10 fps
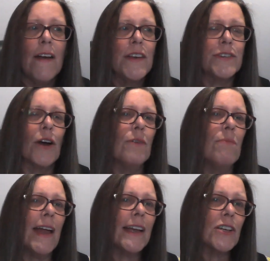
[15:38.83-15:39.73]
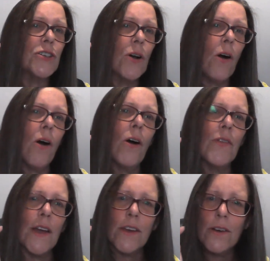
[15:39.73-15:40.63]
So make sure
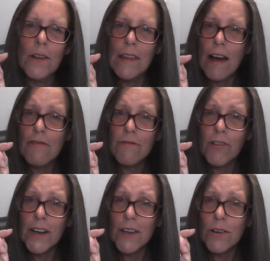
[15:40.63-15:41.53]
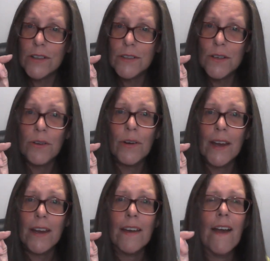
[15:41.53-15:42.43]
that you love what you're
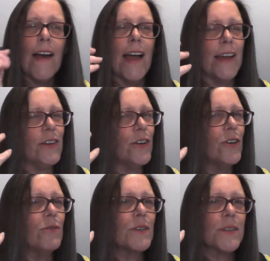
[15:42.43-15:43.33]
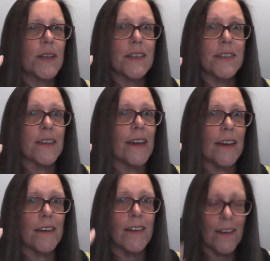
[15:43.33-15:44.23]
doing and you will
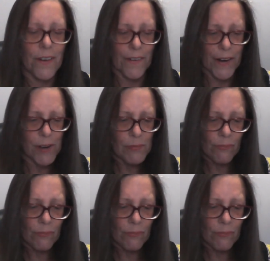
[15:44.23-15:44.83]
succeed. Okay?